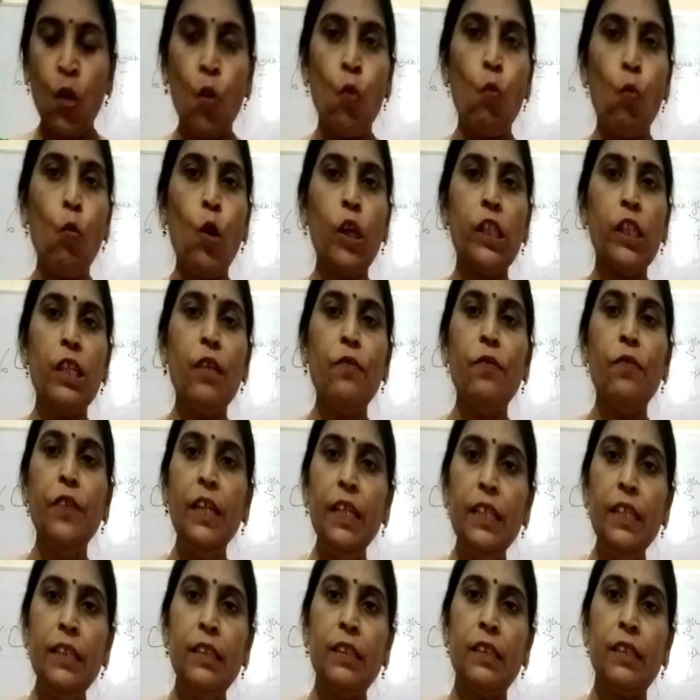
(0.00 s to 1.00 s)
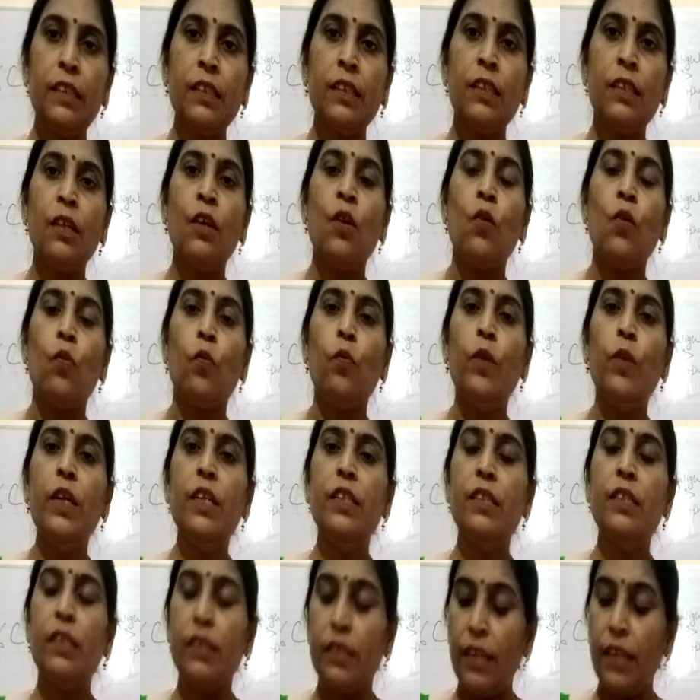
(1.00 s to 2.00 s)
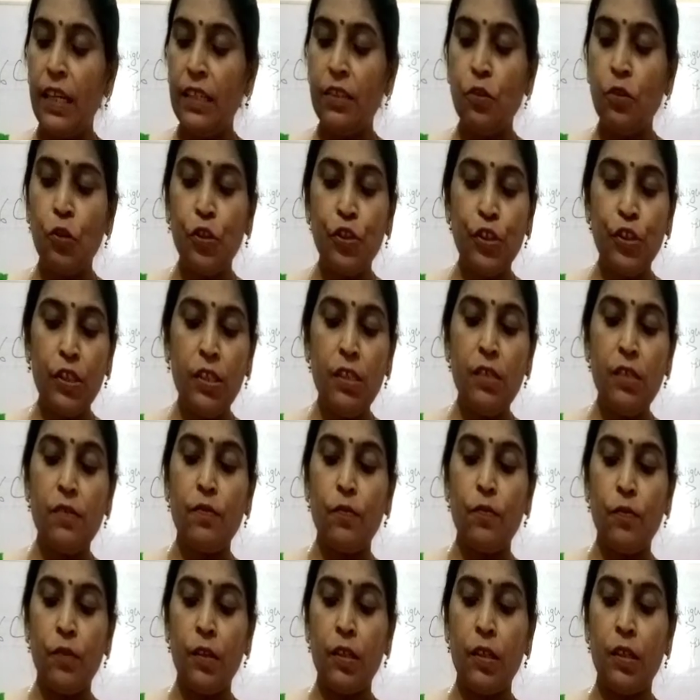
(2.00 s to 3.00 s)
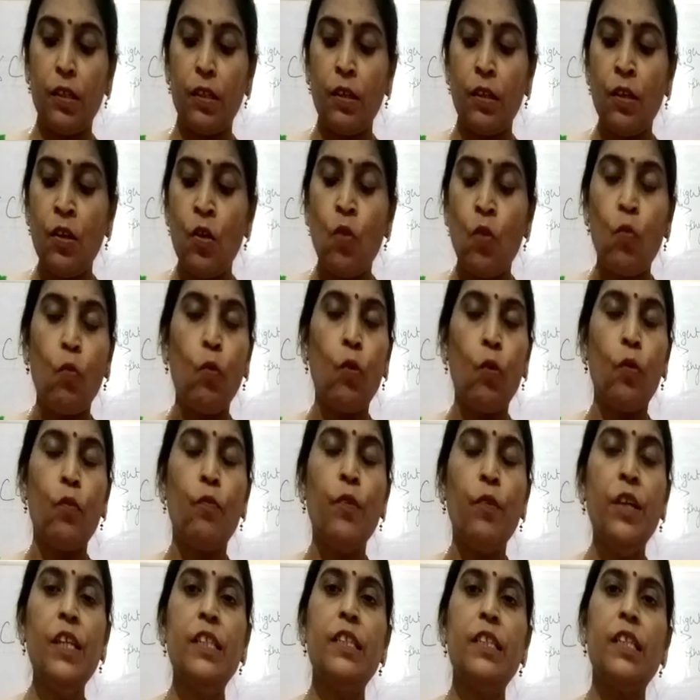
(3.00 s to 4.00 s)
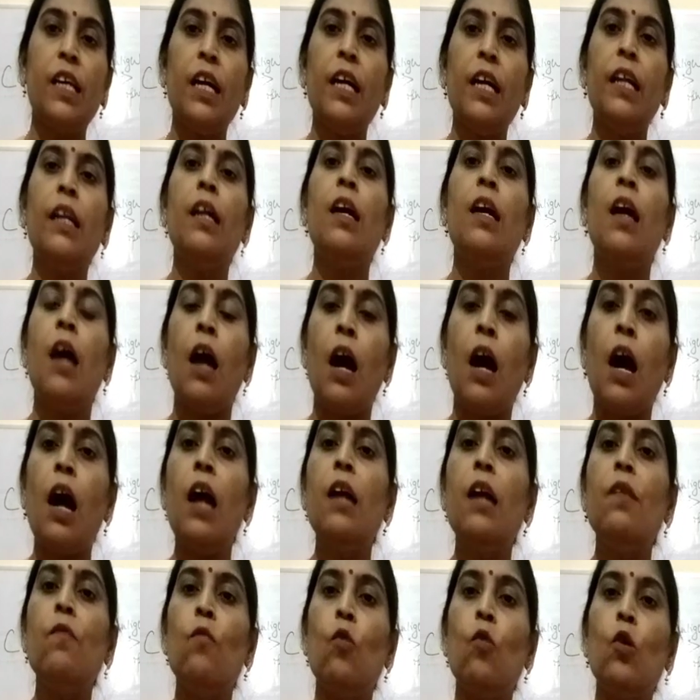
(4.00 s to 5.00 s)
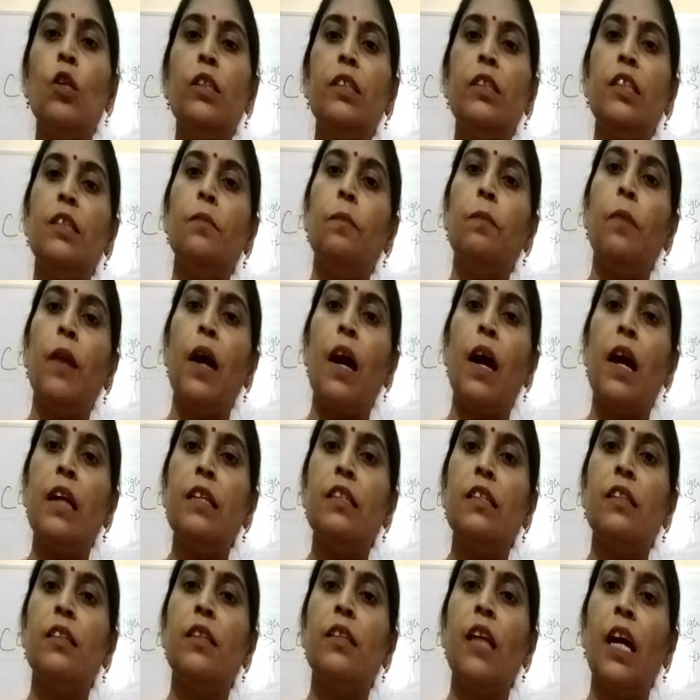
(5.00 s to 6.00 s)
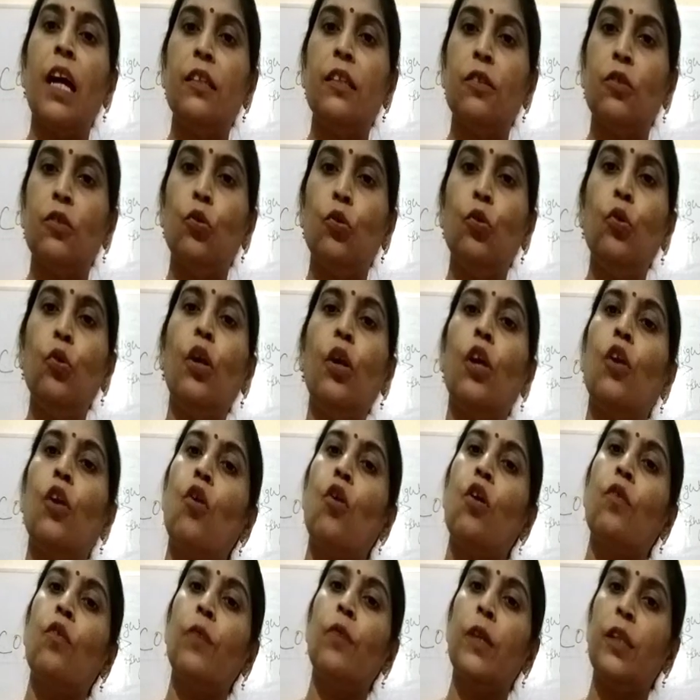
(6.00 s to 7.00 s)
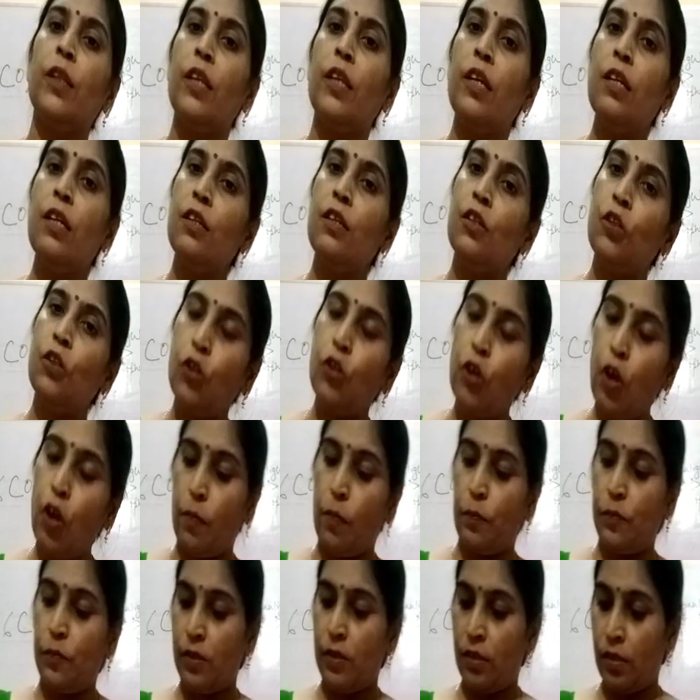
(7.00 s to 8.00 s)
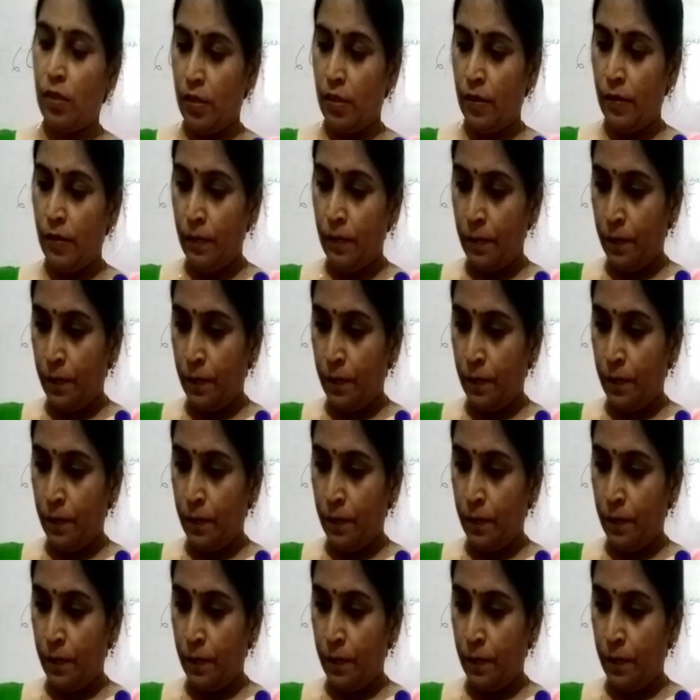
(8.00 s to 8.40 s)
What are weeds? Weeds, next question. Weeds are unwanted plants that grow along with the crops.